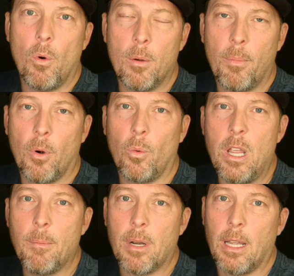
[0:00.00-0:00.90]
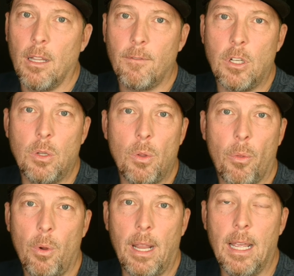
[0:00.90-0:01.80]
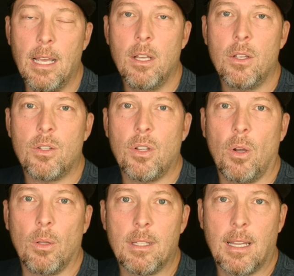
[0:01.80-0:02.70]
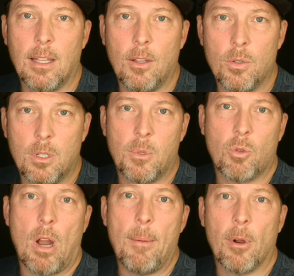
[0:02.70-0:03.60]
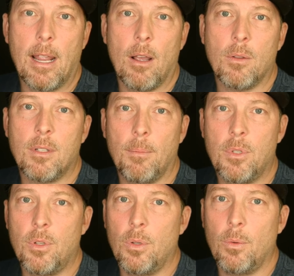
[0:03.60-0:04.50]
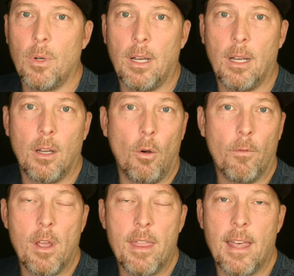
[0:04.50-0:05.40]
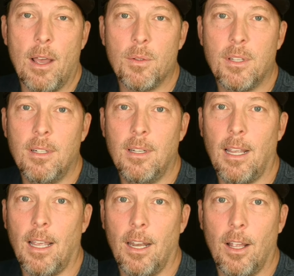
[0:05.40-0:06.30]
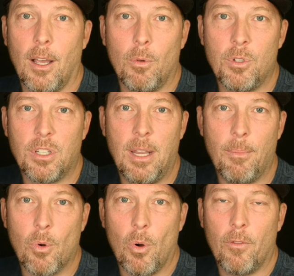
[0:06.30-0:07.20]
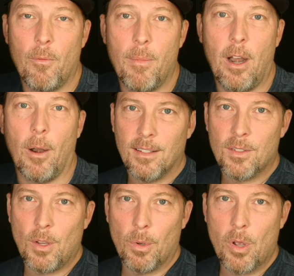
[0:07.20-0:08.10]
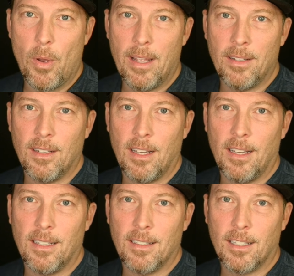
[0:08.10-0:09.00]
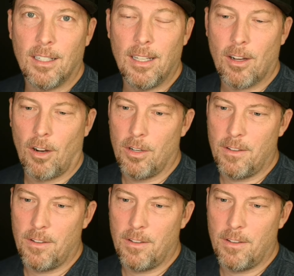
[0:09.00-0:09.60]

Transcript: one per week, but I'd love to do 3. So let's get those subscriber counts up to over 1,000, and we'll just keep growing from there. So we'll go ahead and click our